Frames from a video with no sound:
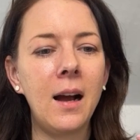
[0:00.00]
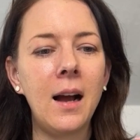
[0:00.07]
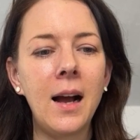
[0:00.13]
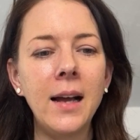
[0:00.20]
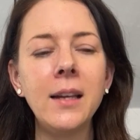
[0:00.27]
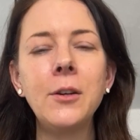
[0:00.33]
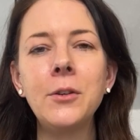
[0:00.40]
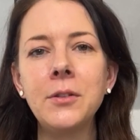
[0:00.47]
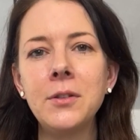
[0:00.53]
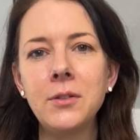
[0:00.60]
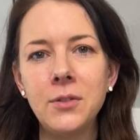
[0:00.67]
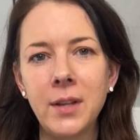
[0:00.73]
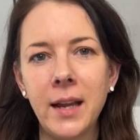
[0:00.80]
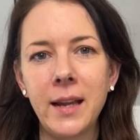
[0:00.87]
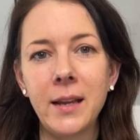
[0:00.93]
I couldn't
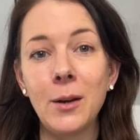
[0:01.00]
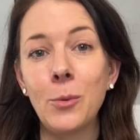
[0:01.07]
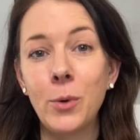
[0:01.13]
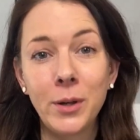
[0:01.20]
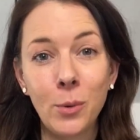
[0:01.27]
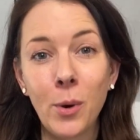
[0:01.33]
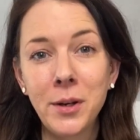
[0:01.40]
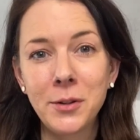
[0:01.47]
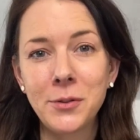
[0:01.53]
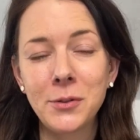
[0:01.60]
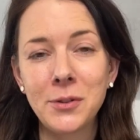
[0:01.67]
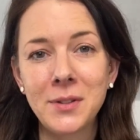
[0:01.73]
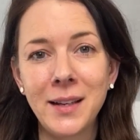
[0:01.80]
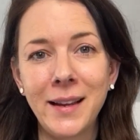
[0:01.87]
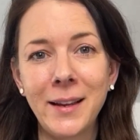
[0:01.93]
say what I wanted to
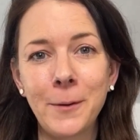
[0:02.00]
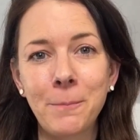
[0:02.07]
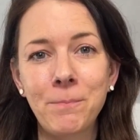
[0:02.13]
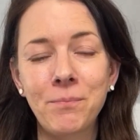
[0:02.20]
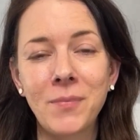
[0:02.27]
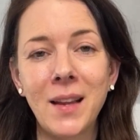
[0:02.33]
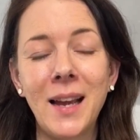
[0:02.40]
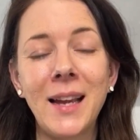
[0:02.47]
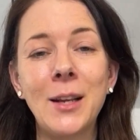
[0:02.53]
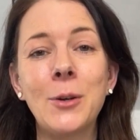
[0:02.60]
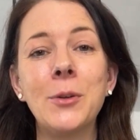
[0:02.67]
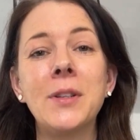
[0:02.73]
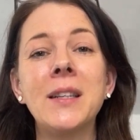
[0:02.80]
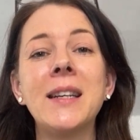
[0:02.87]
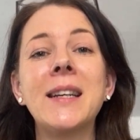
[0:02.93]
say. I
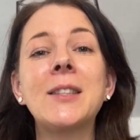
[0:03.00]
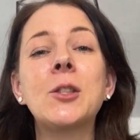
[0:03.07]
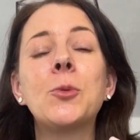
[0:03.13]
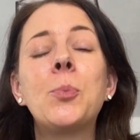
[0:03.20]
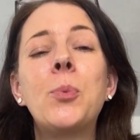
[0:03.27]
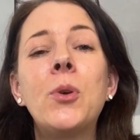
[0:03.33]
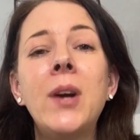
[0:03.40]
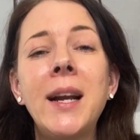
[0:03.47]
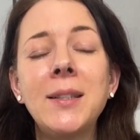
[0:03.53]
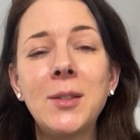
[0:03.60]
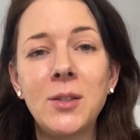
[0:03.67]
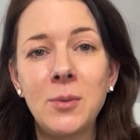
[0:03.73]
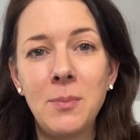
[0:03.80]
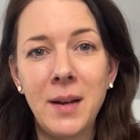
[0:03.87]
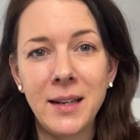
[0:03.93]
couldn't
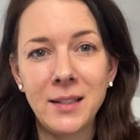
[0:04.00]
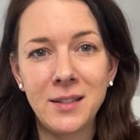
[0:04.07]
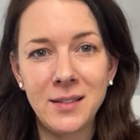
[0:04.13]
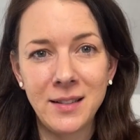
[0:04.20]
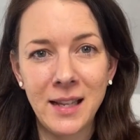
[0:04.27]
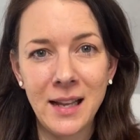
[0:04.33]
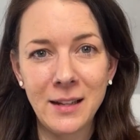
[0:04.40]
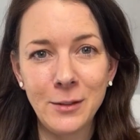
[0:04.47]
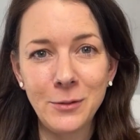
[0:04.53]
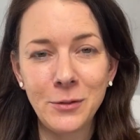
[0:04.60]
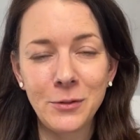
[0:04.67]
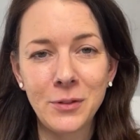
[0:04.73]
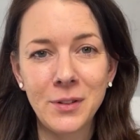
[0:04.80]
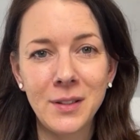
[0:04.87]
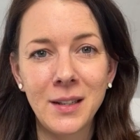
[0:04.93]
express
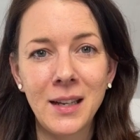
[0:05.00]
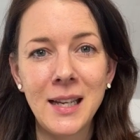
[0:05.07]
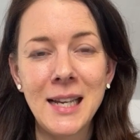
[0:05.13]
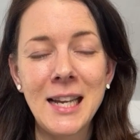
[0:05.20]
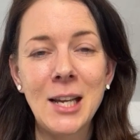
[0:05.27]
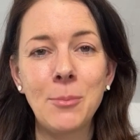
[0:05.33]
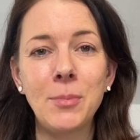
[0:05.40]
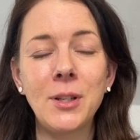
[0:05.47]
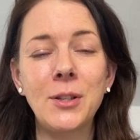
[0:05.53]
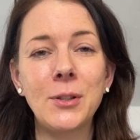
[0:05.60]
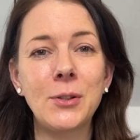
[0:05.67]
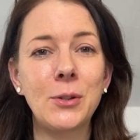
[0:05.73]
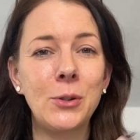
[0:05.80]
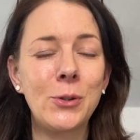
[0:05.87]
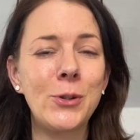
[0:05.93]
myself
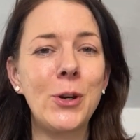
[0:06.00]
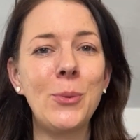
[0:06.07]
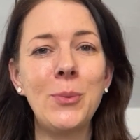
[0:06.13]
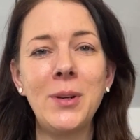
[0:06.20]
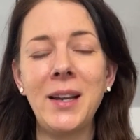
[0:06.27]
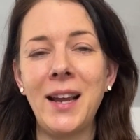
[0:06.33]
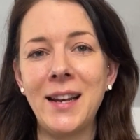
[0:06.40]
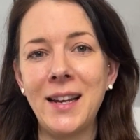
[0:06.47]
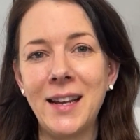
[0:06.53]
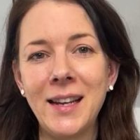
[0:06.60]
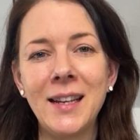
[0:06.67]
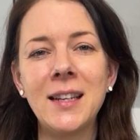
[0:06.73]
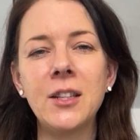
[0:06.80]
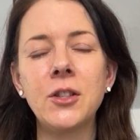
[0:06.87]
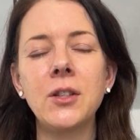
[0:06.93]
because German and
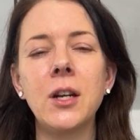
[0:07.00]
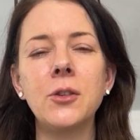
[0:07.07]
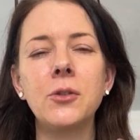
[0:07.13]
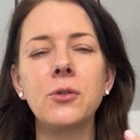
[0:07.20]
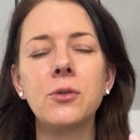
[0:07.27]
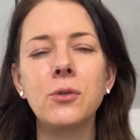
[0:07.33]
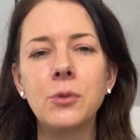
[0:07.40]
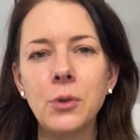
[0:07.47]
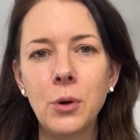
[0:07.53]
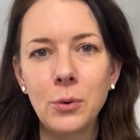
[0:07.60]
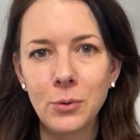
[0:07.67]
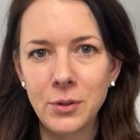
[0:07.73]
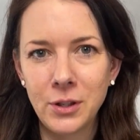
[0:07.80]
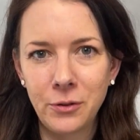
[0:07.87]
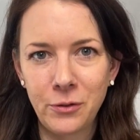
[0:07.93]
English are
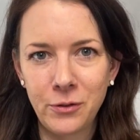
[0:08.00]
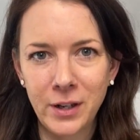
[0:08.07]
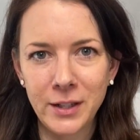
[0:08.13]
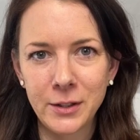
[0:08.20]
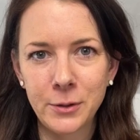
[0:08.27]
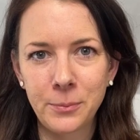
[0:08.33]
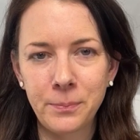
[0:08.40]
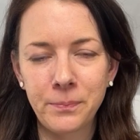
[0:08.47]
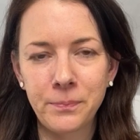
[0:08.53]
so different.